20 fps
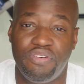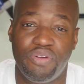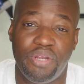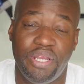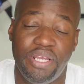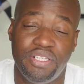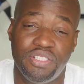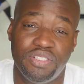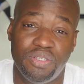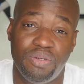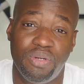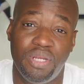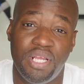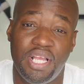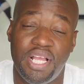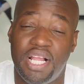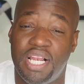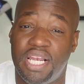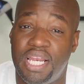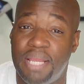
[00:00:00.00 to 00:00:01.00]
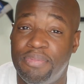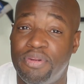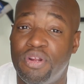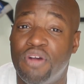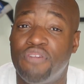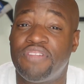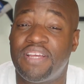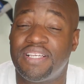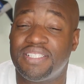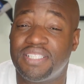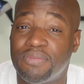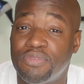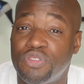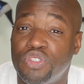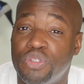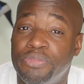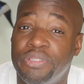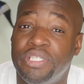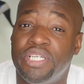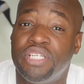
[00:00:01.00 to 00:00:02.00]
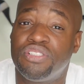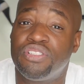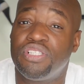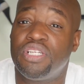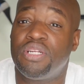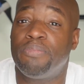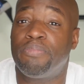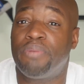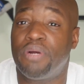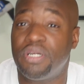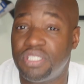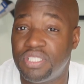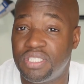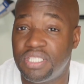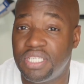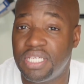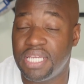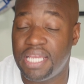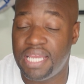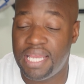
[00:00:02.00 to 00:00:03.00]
Okay, so let me know if that's something you'd be interested in purchasing,